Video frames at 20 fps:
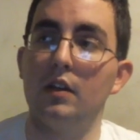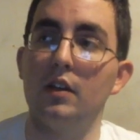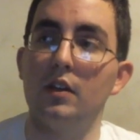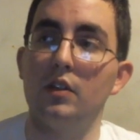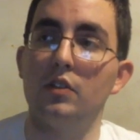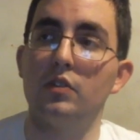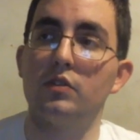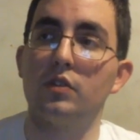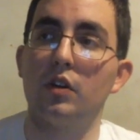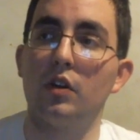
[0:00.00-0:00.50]

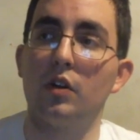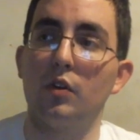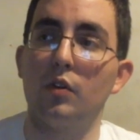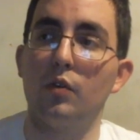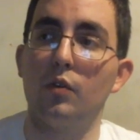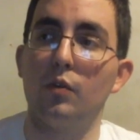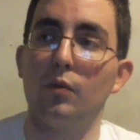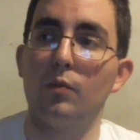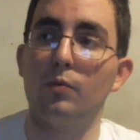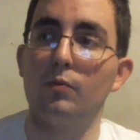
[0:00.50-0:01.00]

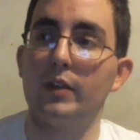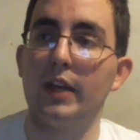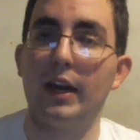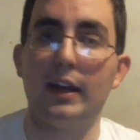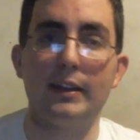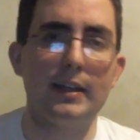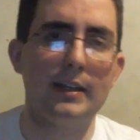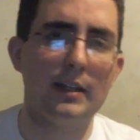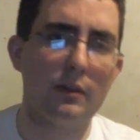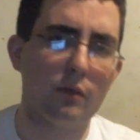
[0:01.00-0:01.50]
So yeah,
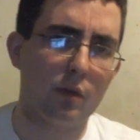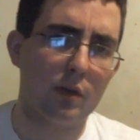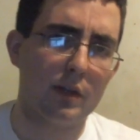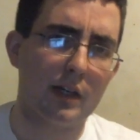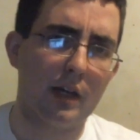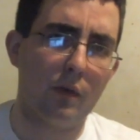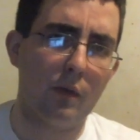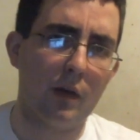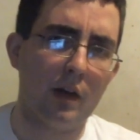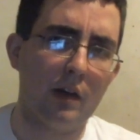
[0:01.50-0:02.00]
that didn't work
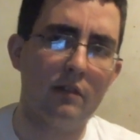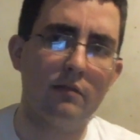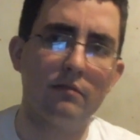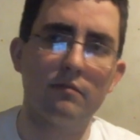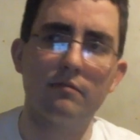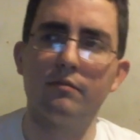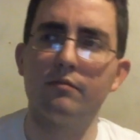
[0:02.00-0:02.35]
out well.